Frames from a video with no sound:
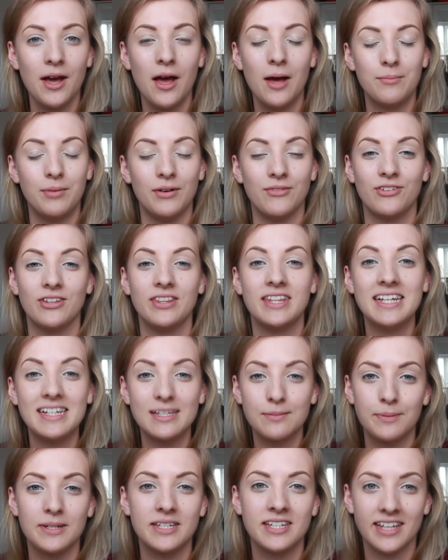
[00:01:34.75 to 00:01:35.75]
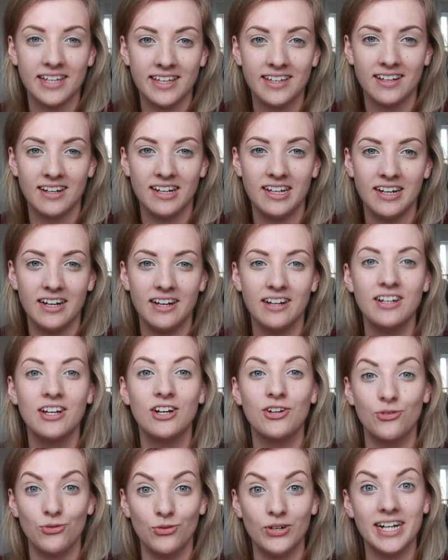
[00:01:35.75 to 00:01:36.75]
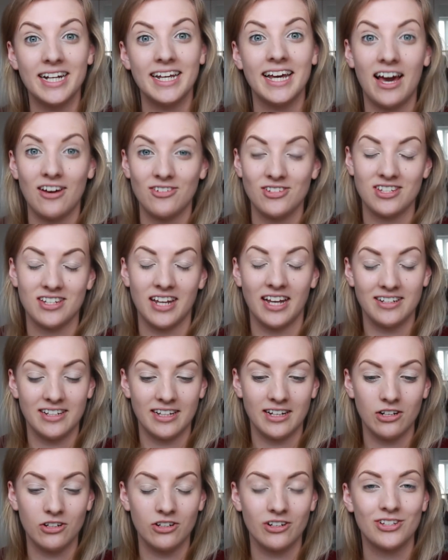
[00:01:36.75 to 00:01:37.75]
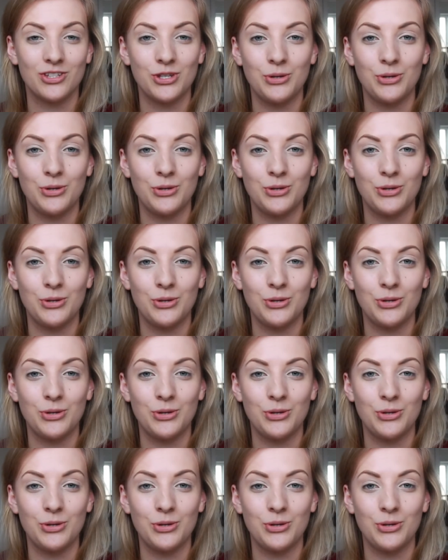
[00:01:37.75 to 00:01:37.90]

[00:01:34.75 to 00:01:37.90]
But for these particular really outstanding looks,